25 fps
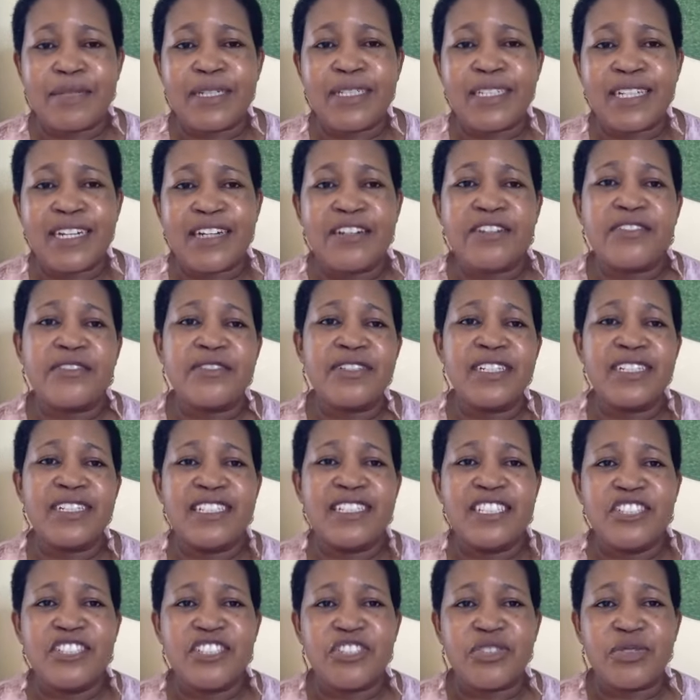But I
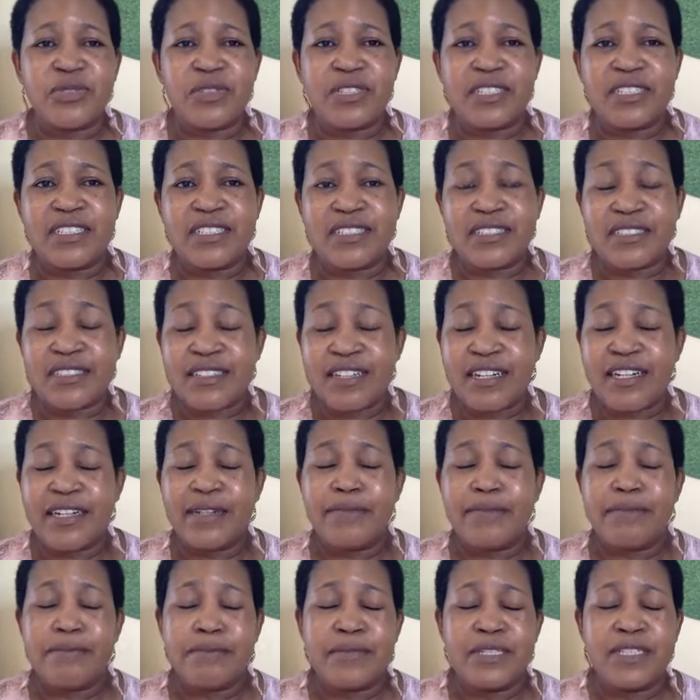really enjoyed
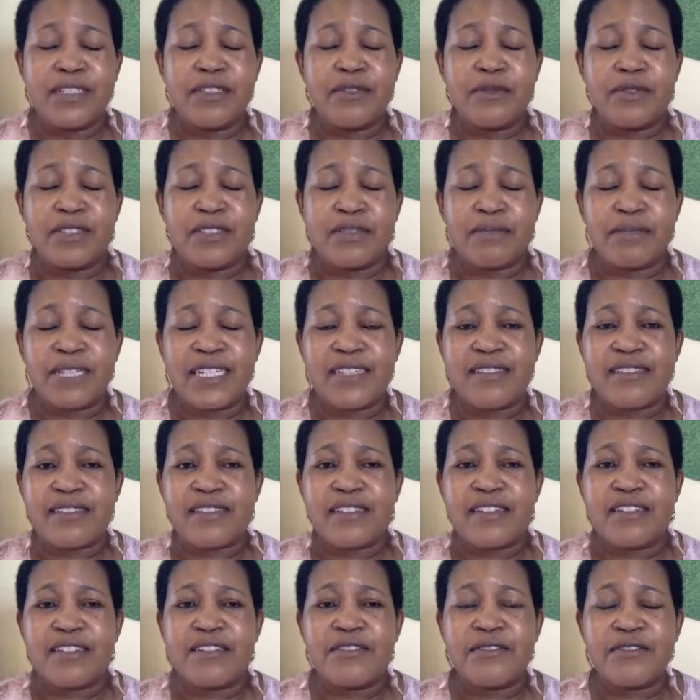time being with
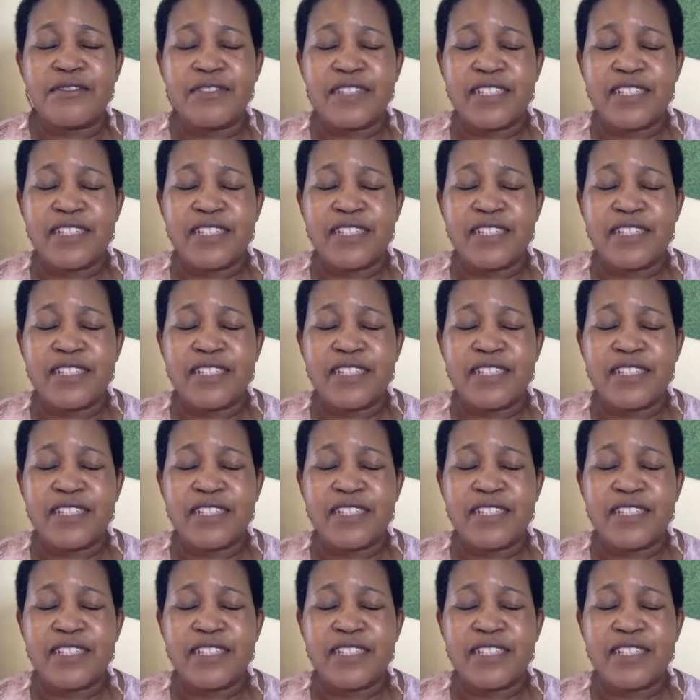myself,